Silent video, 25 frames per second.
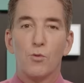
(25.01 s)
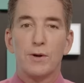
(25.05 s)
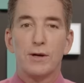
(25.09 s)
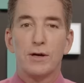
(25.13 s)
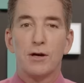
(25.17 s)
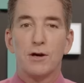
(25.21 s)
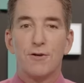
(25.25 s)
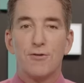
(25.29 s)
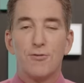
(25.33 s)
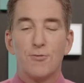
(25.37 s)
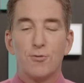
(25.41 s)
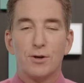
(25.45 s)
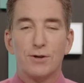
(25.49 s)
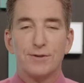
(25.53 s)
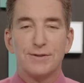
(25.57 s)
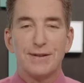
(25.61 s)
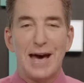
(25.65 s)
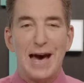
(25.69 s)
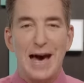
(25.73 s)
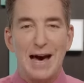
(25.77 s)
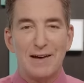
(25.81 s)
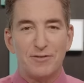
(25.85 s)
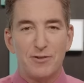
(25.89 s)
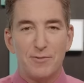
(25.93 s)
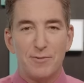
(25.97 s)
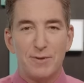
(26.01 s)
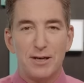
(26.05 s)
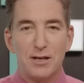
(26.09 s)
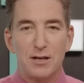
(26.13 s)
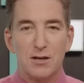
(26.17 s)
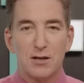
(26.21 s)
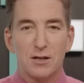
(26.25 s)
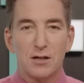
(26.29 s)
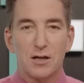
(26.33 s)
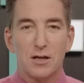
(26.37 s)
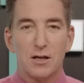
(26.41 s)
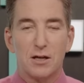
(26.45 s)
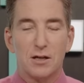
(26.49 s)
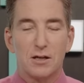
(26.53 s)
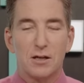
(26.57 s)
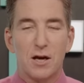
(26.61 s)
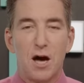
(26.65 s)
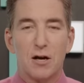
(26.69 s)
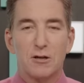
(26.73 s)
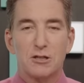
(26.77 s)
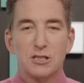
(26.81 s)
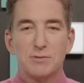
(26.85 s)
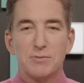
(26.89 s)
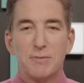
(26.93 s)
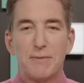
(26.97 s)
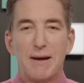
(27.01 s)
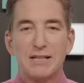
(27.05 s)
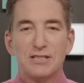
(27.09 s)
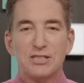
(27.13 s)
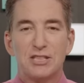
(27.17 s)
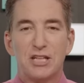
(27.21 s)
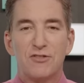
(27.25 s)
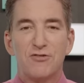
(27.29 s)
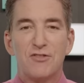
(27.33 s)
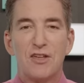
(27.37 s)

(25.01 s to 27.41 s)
We are thrilled to have him here, Congressman Massie.